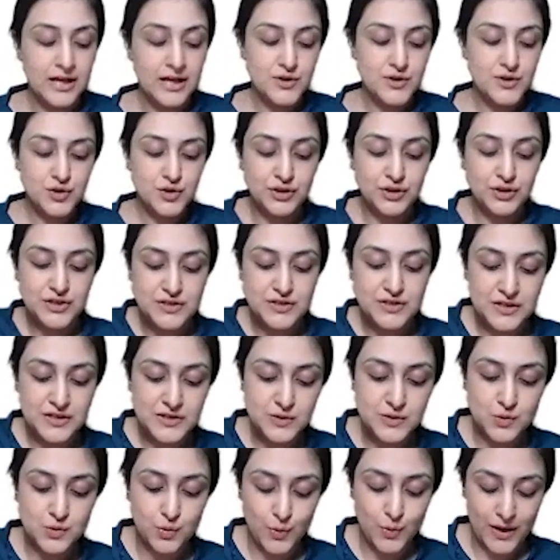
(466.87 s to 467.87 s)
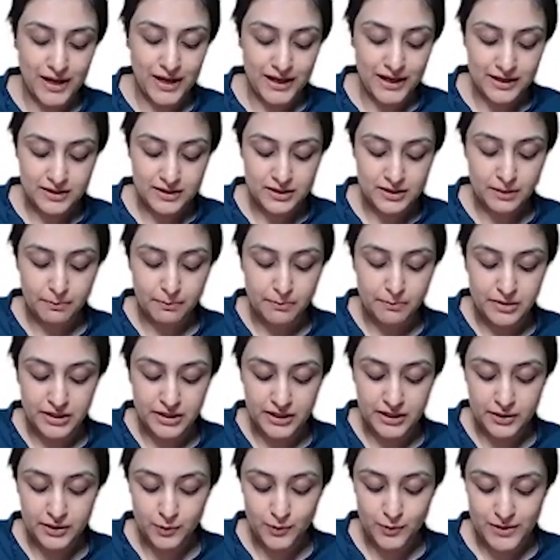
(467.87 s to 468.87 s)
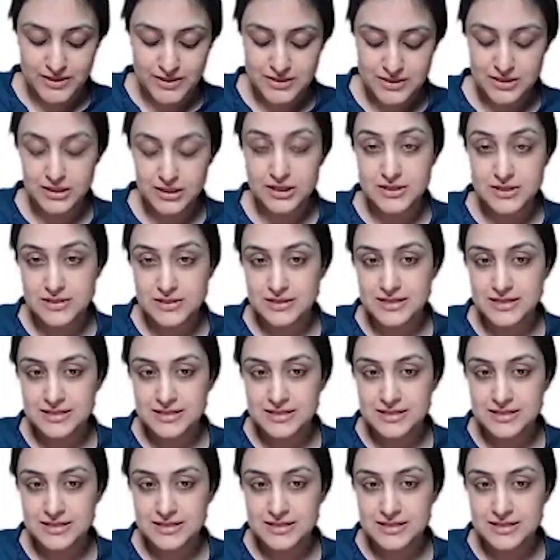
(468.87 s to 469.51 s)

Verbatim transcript: So this is where the blood vessel is.